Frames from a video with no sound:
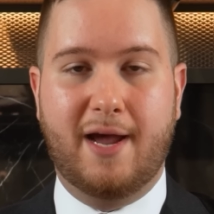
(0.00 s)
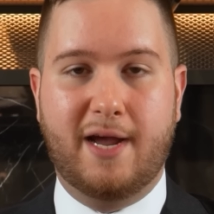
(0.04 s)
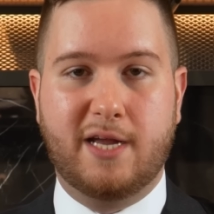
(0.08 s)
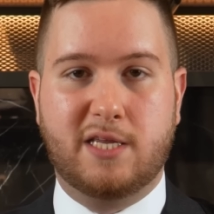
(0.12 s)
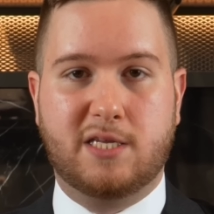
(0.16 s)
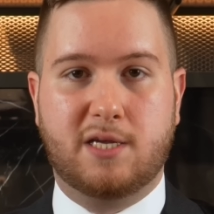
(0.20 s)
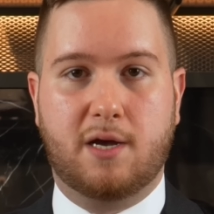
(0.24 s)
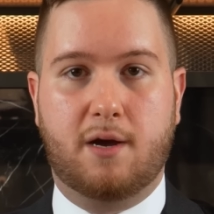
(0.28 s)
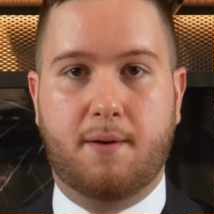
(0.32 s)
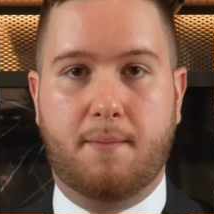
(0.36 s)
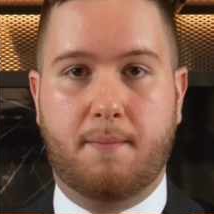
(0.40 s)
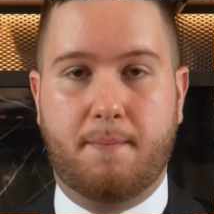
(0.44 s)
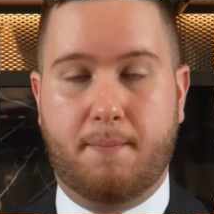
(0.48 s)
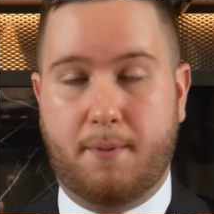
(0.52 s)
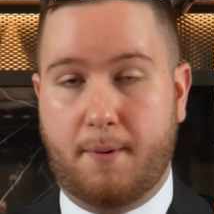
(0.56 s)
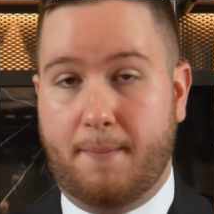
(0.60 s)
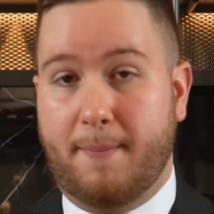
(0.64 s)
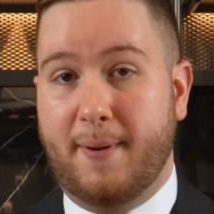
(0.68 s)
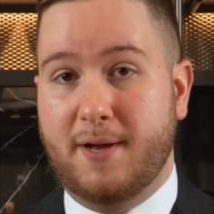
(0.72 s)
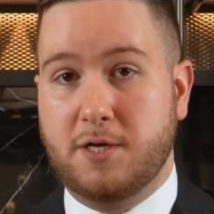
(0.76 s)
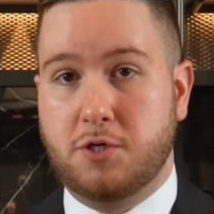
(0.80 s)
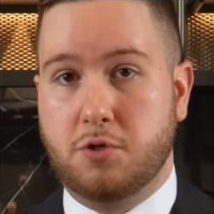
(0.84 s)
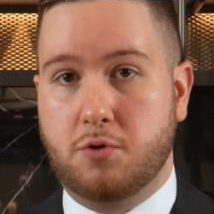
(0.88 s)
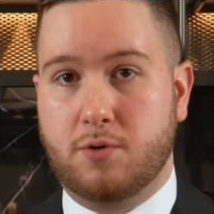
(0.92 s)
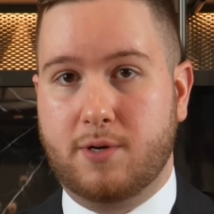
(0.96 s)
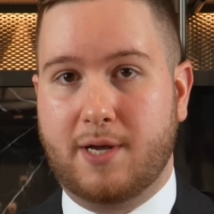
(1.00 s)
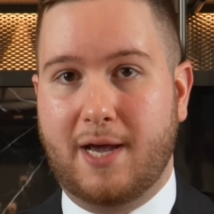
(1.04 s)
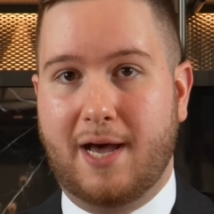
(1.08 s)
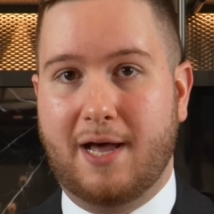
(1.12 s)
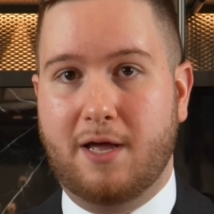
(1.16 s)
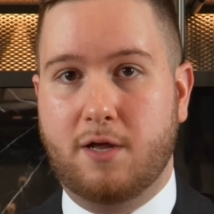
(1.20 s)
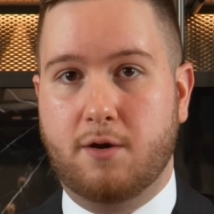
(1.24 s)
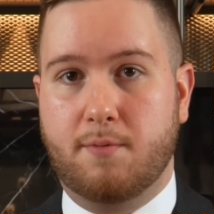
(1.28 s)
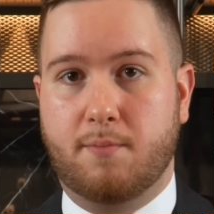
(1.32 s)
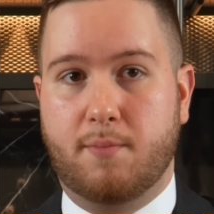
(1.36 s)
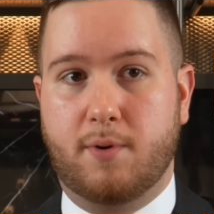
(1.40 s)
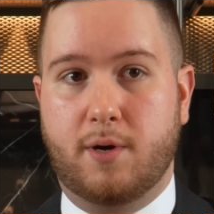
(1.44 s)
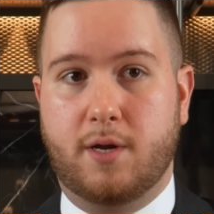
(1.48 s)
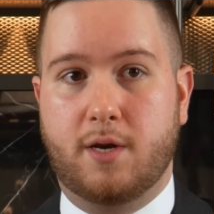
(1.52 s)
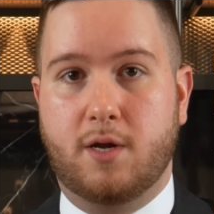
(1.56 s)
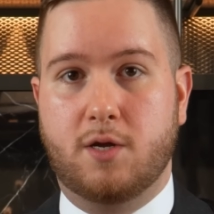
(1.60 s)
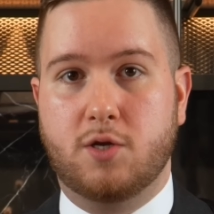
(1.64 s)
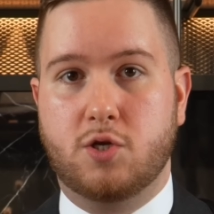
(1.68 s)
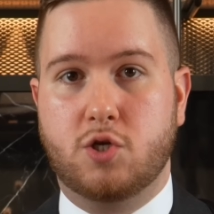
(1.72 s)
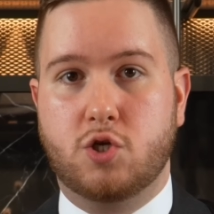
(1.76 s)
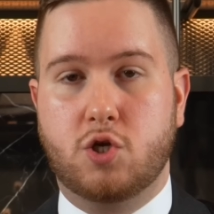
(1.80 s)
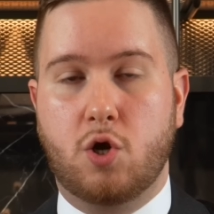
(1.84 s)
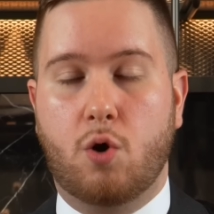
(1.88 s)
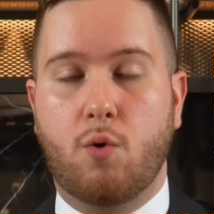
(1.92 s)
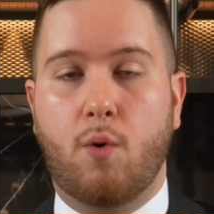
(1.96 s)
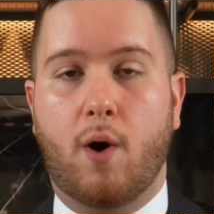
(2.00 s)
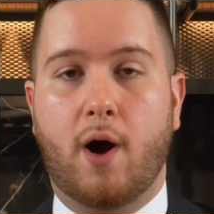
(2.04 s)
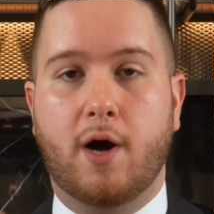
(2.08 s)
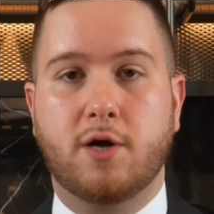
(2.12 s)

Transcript: it's a perpetual calendar, but so